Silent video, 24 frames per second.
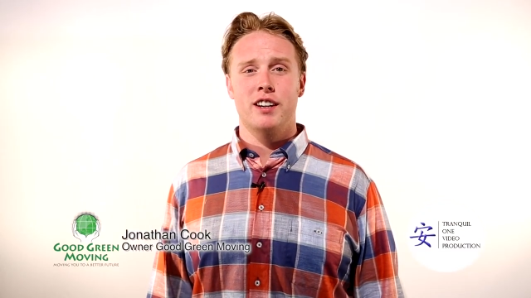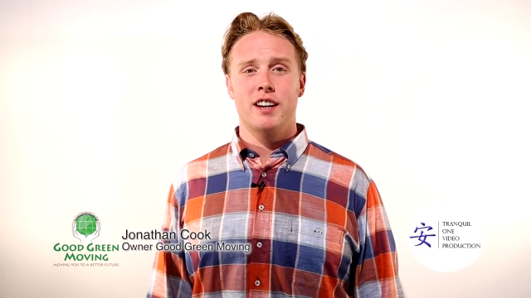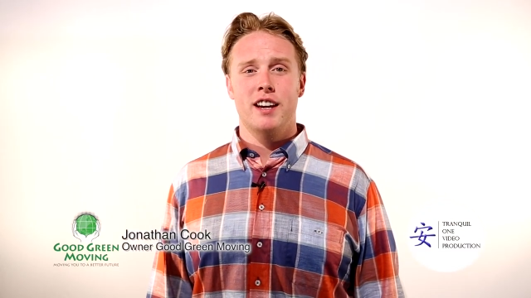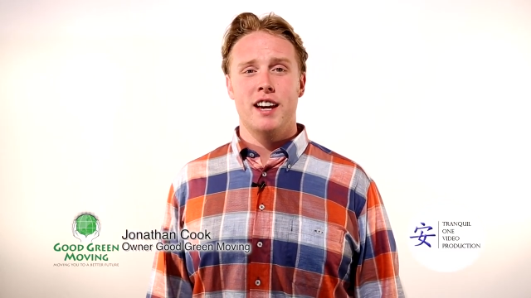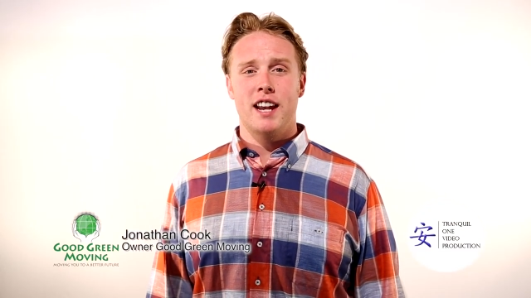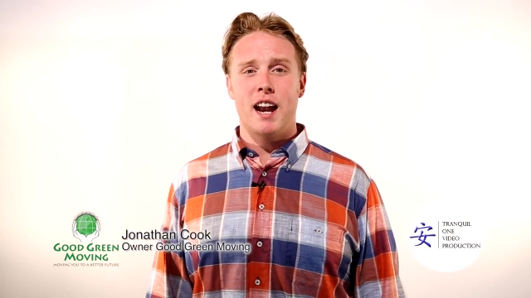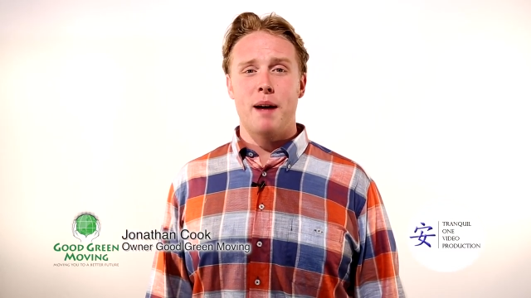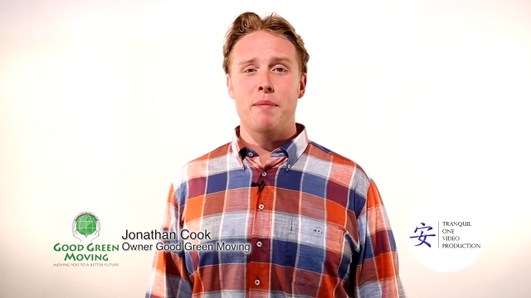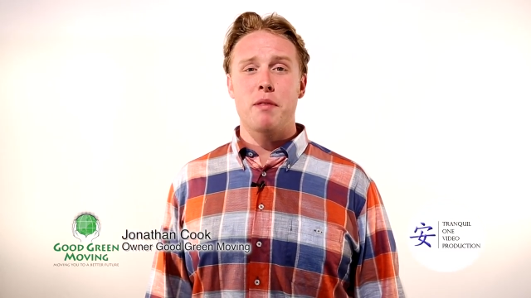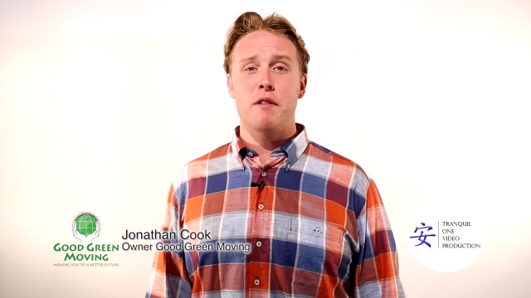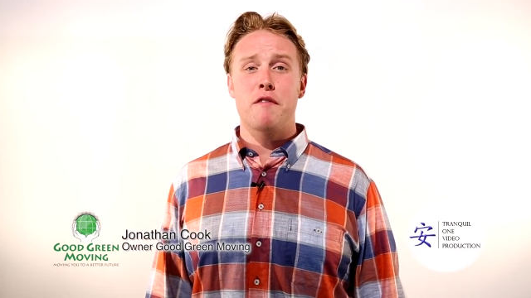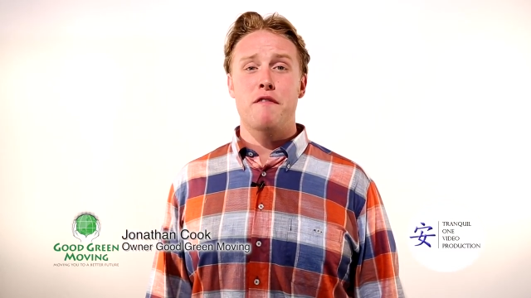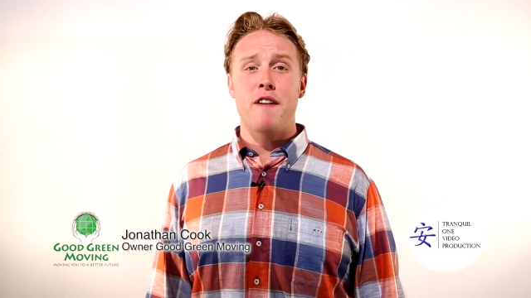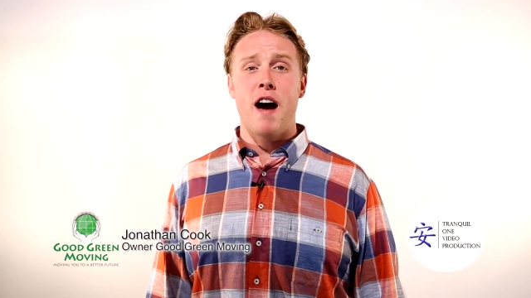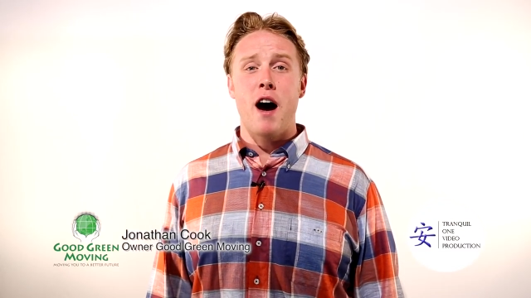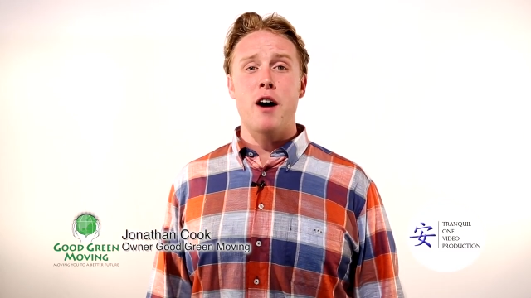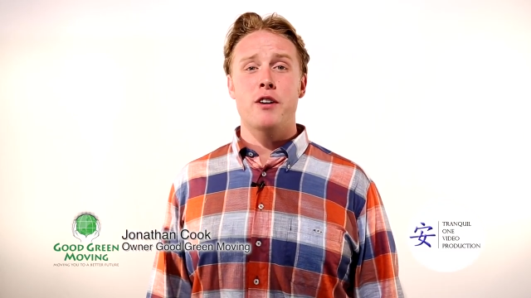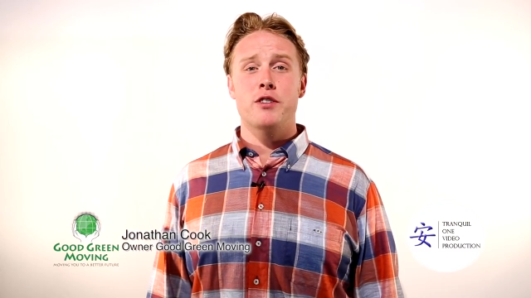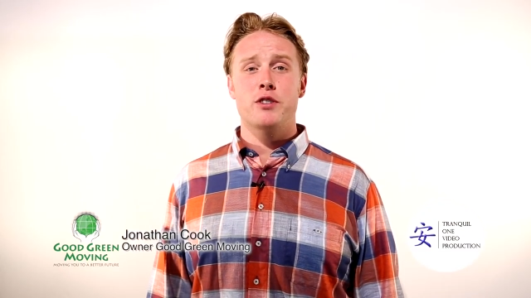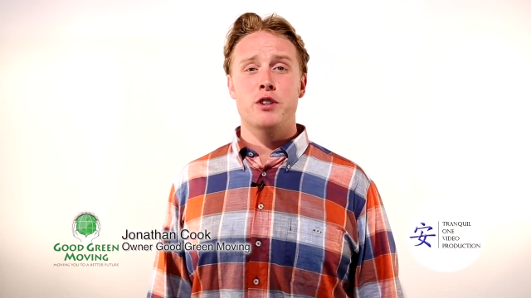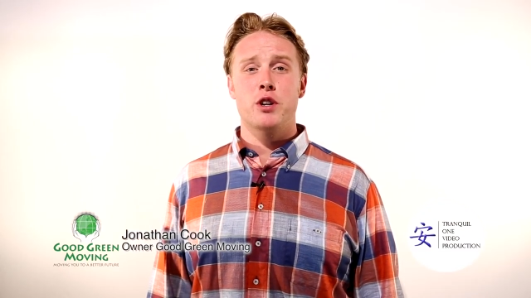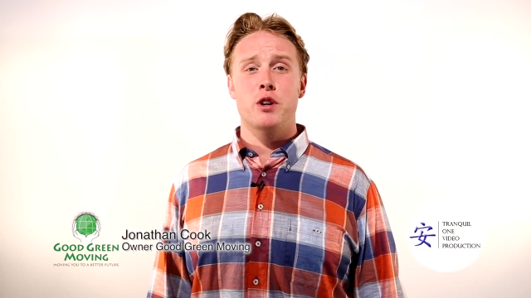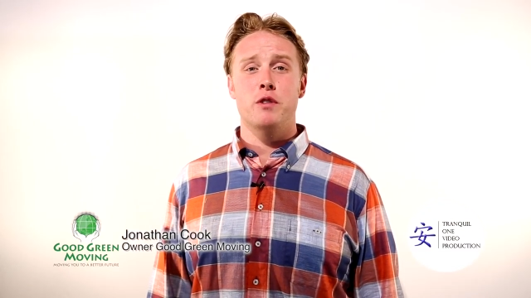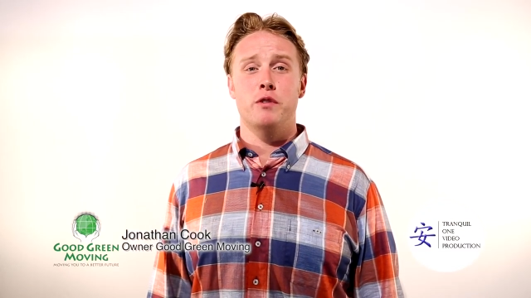and I'm the
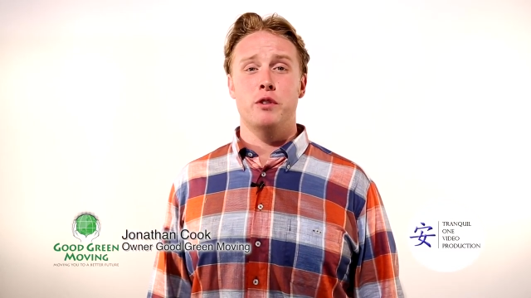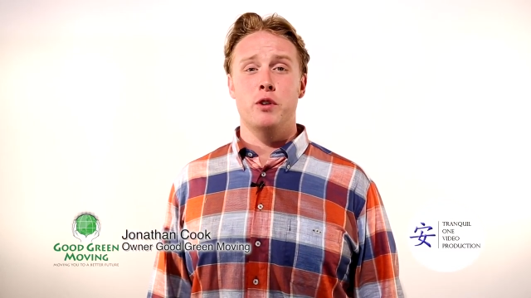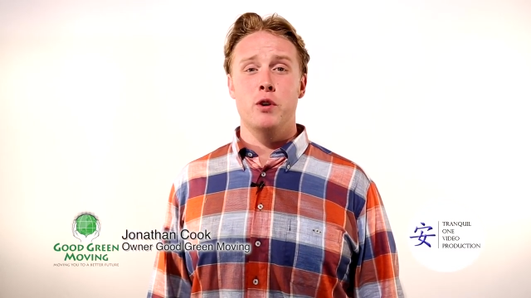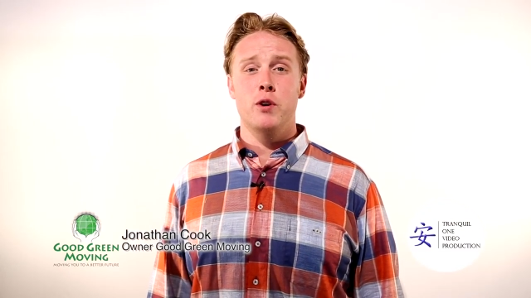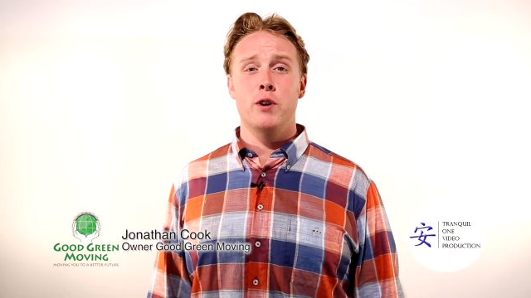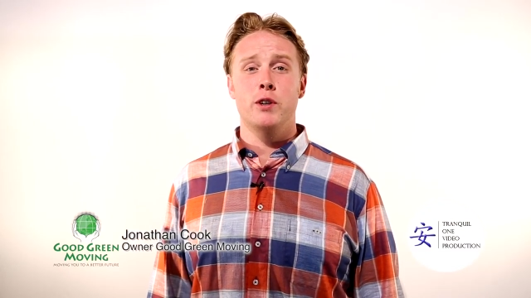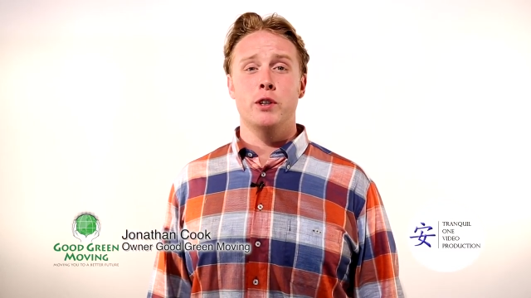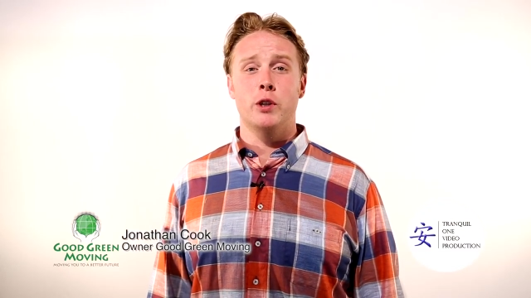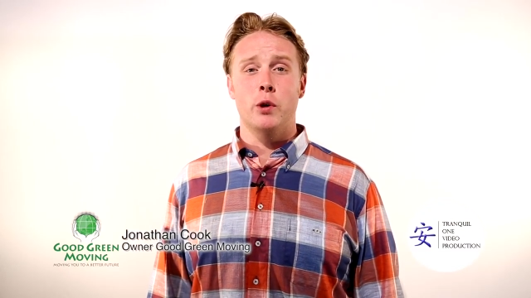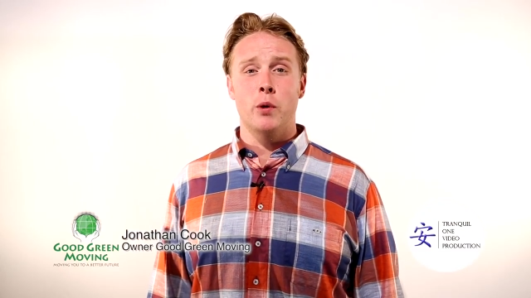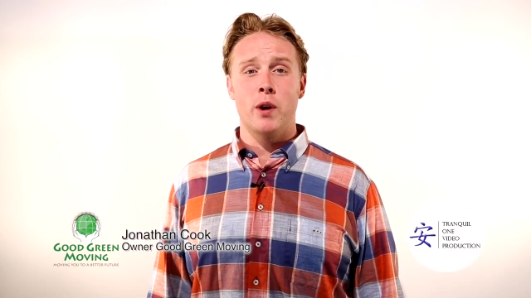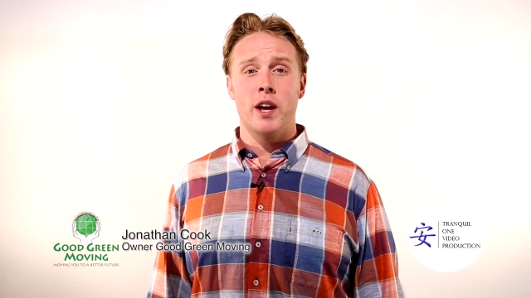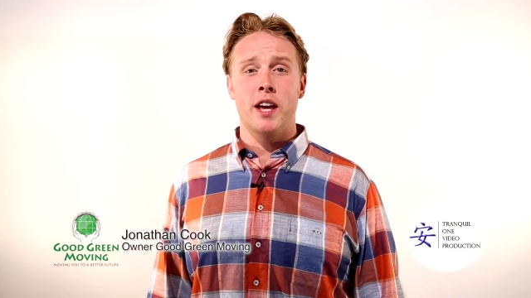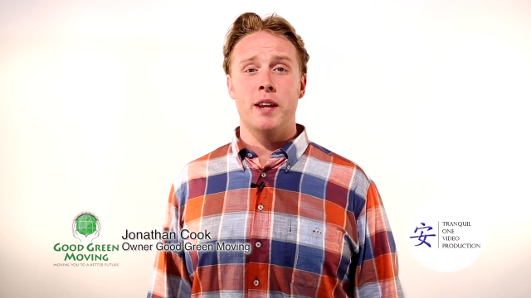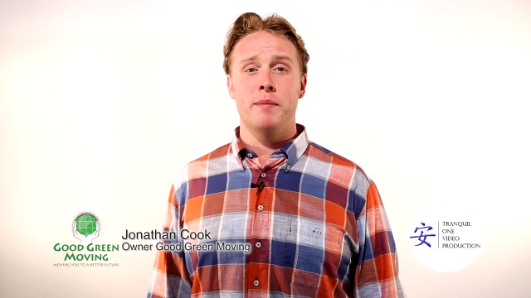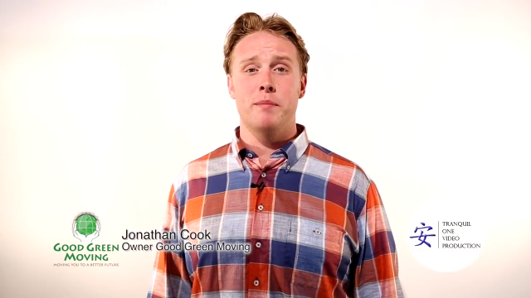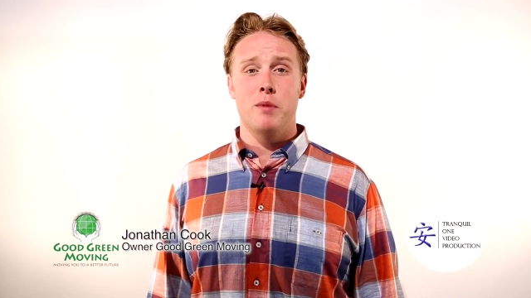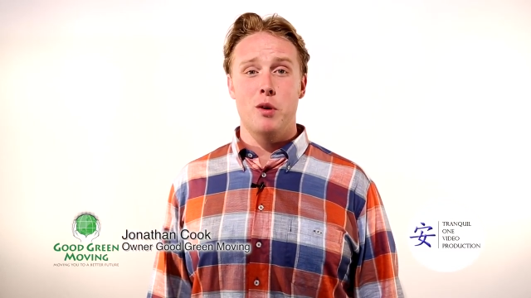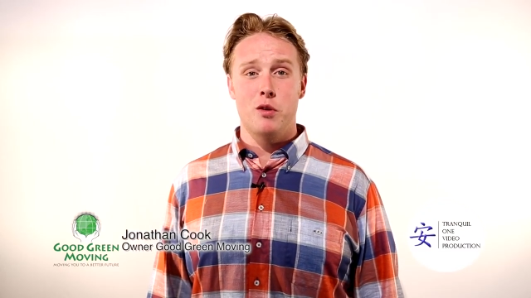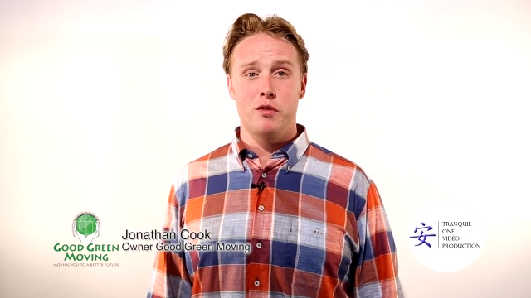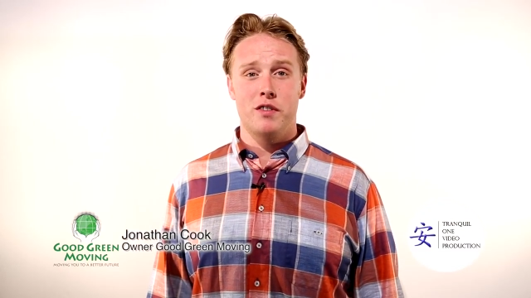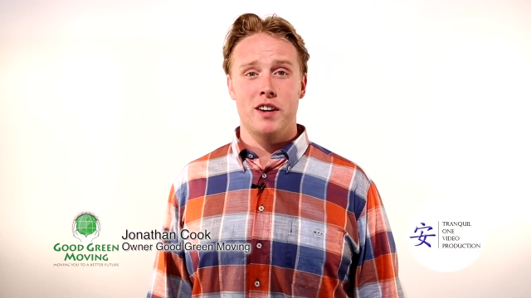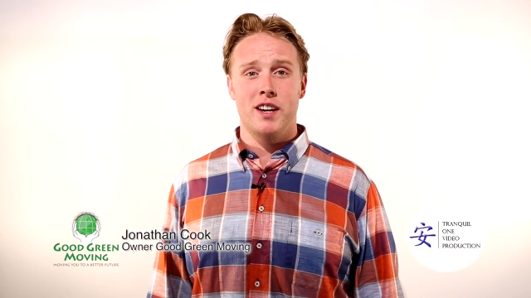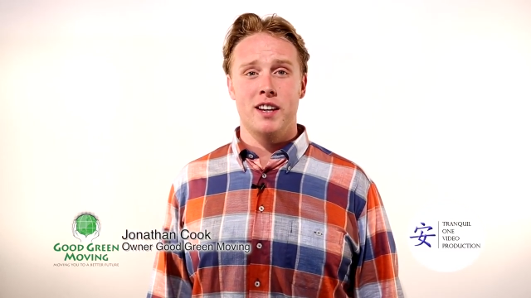founder of Good
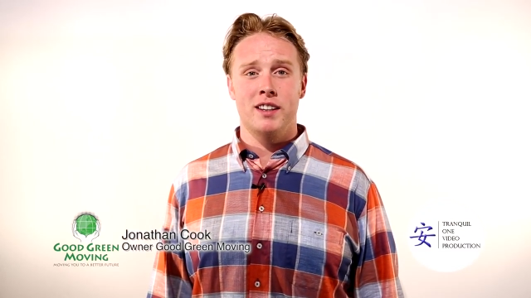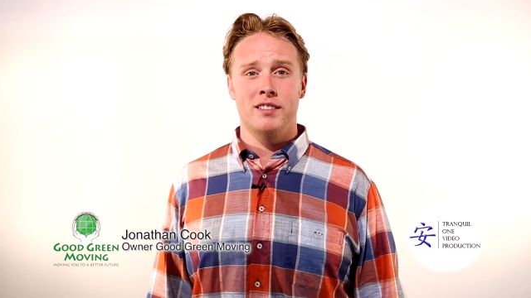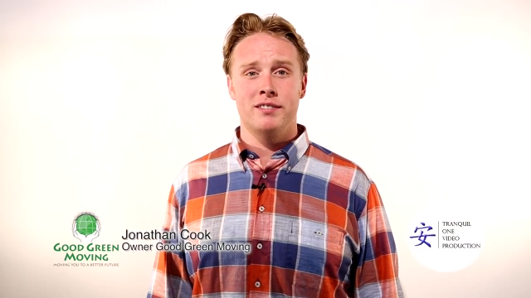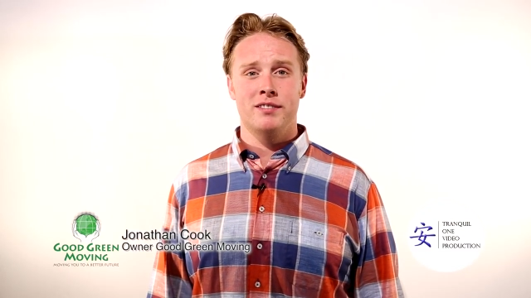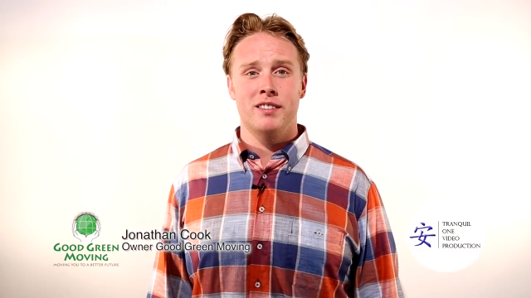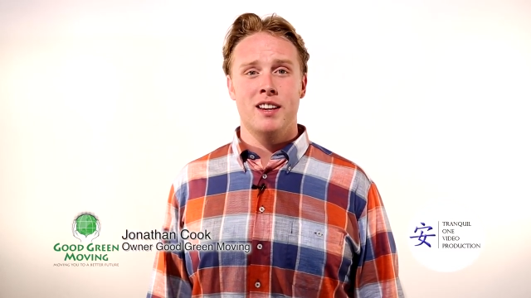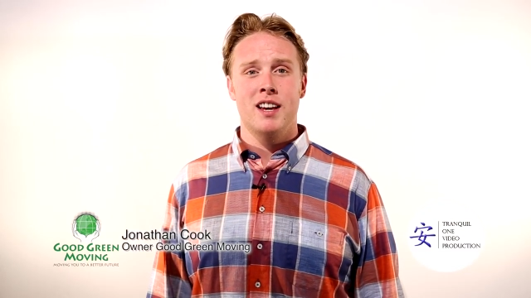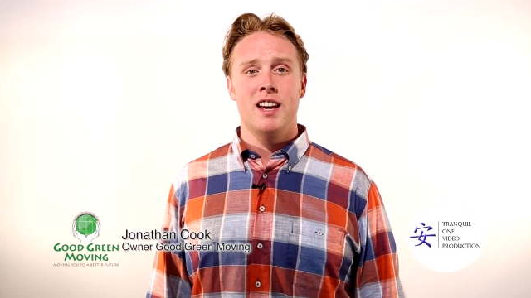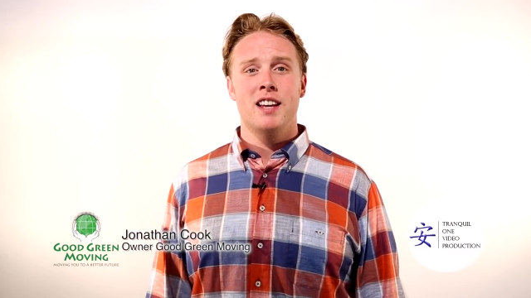Green Moving.